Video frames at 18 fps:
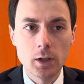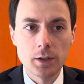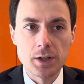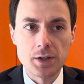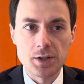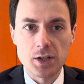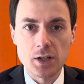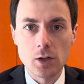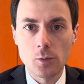the
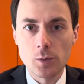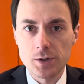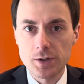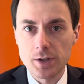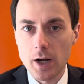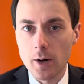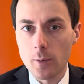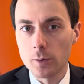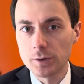sequence
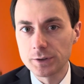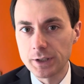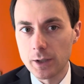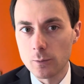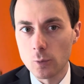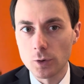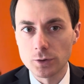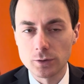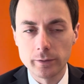that I will
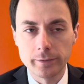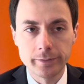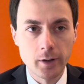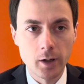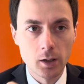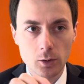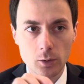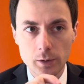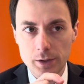then want to
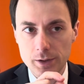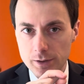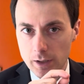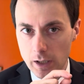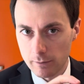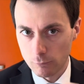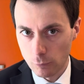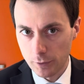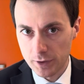follow is
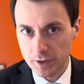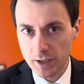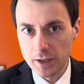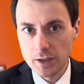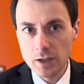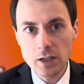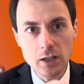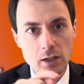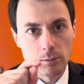we send
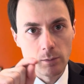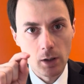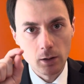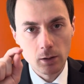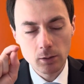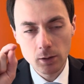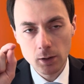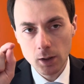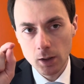the
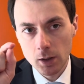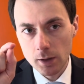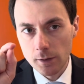email,